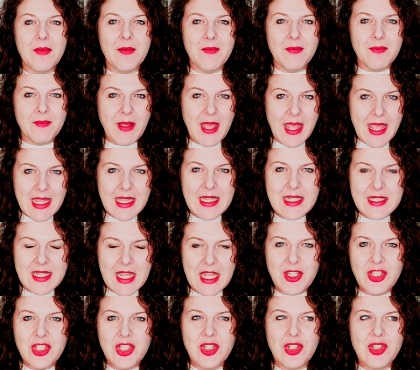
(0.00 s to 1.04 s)
paying
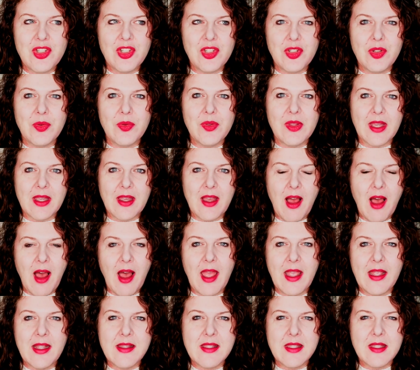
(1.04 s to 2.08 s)
attention to the
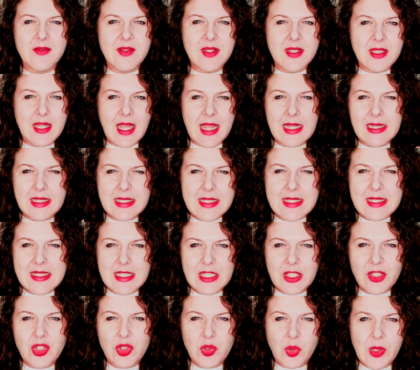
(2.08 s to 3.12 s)
kinds of
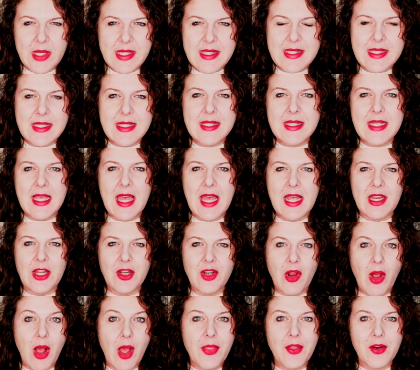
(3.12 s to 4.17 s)
stylistic choices that
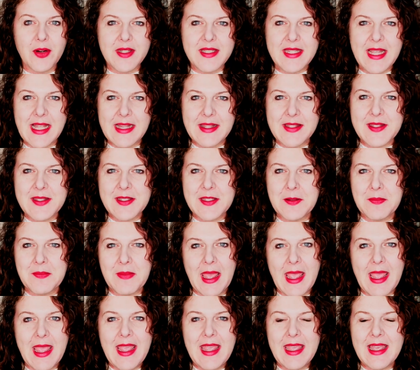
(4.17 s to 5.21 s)
an author tends to
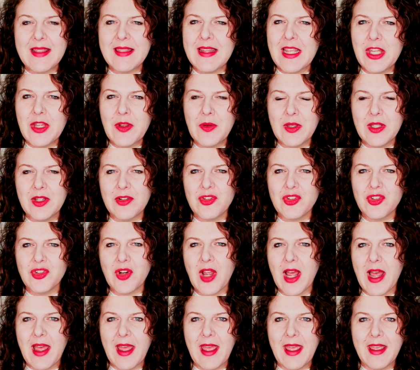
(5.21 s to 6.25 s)
make, and then you can
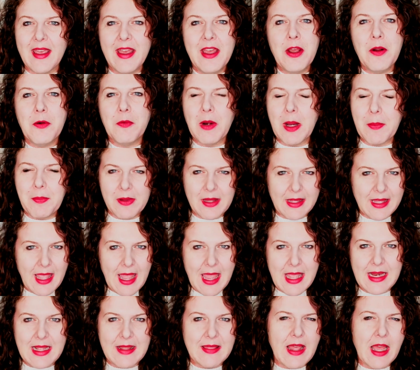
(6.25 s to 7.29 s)
try
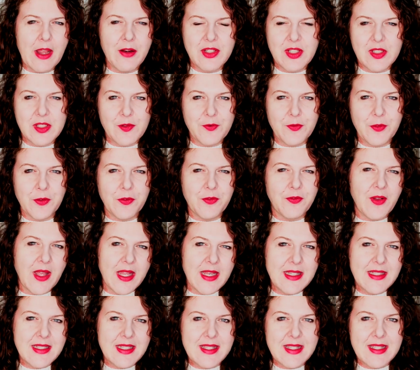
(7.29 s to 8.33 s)
replicating that just for
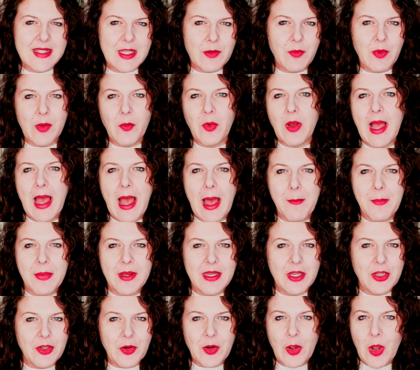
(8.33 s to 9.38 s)
fun to see what will
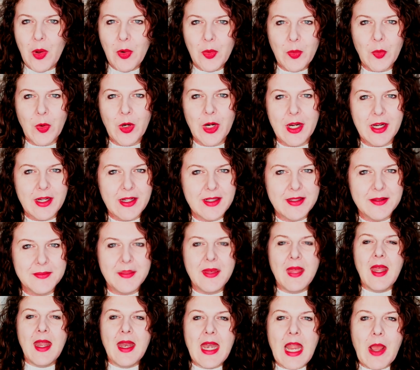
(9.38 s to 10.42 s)
happen in your own work.
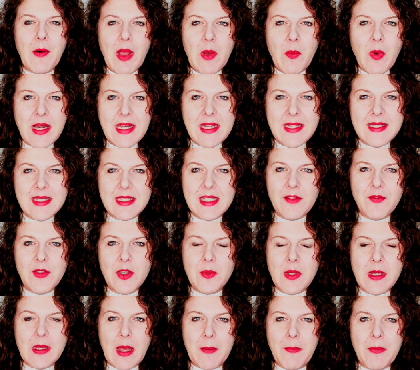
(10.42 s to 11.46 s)
Now, I wanted to give you
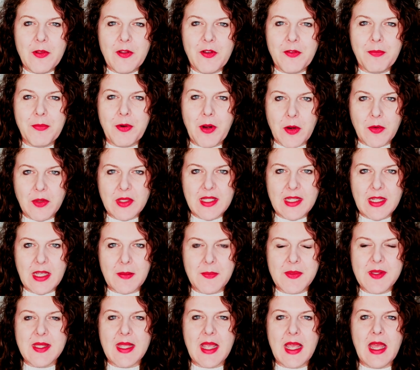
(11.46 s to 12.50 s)
a couple of pro
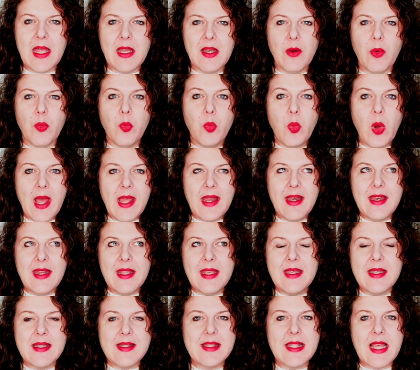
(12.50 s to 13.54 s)
tips, and one
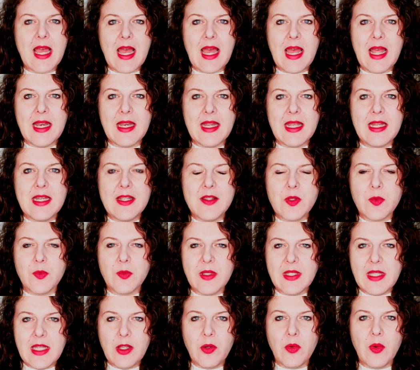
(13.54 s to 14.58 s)
is that it is
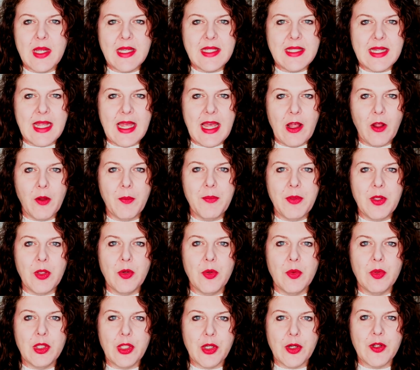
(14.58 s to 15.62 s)
really going to help
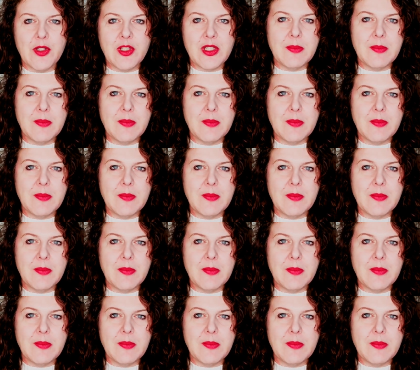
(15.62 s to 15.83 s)
you learn to